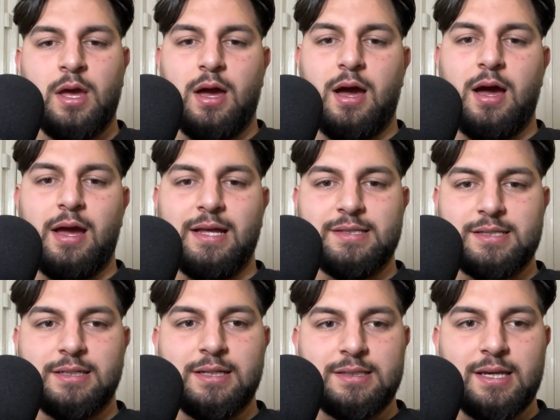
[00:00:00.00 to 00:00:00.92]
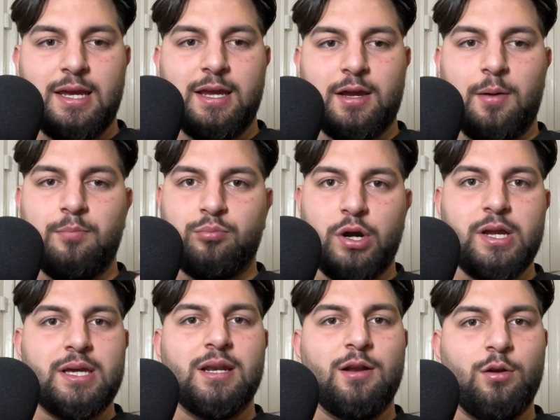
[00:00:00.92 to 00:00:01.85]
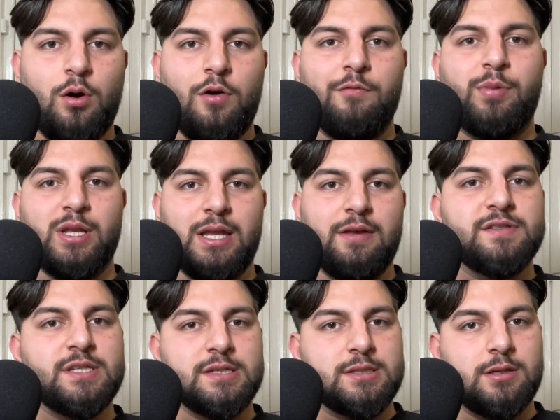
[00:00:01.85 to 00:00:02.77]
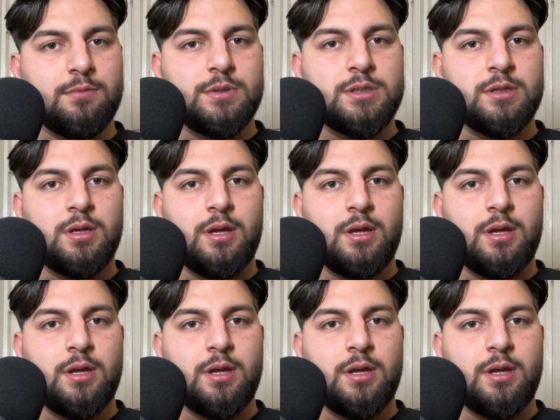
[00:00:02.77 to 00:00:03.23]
It's going to take breaking a lot of belief systems.